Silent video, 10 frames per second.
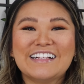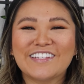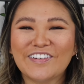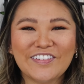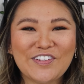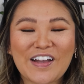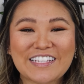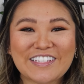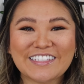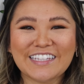Don't you
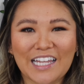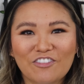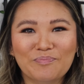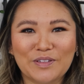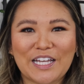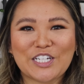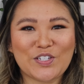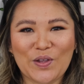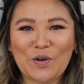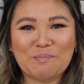guys just love blush
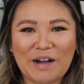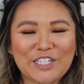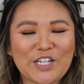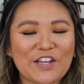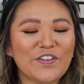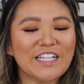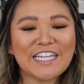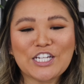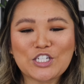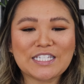so much? I feel
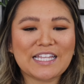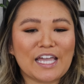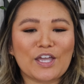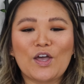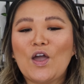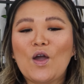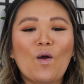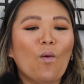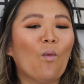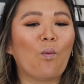like it just like
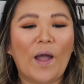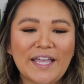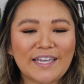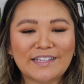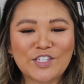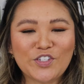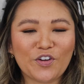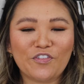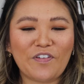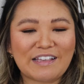wakens
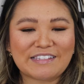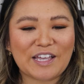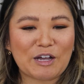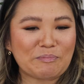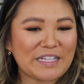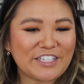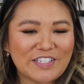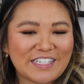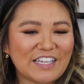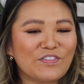your face up and
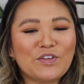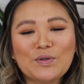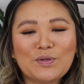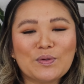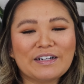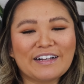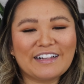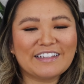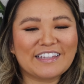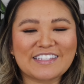just gives you
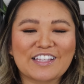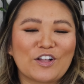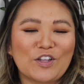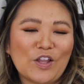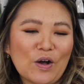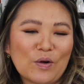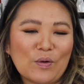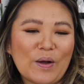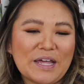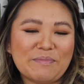this
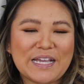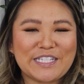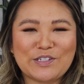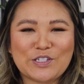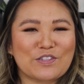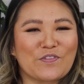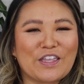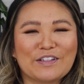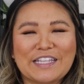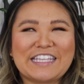glow and makes you just
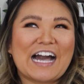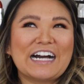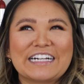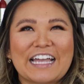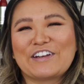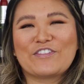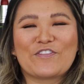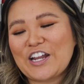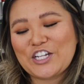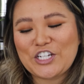feel young and
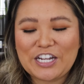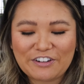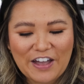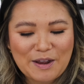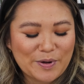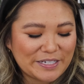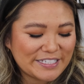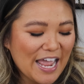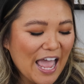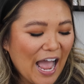fresh and
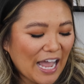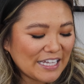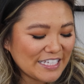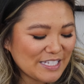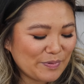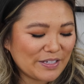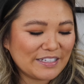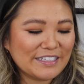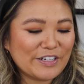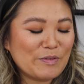vibrant. I like to put
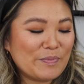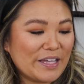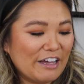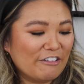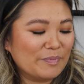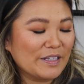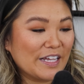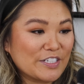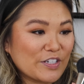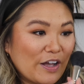a little bit of
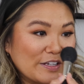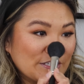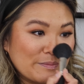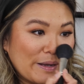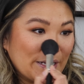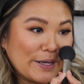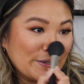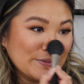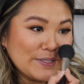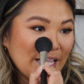blush onto my
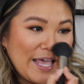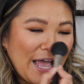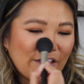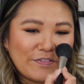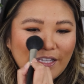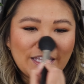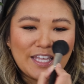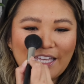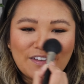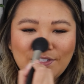nose. I feel like
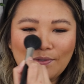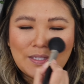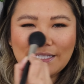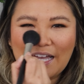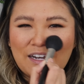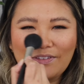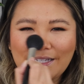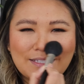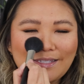it gives you this kind of like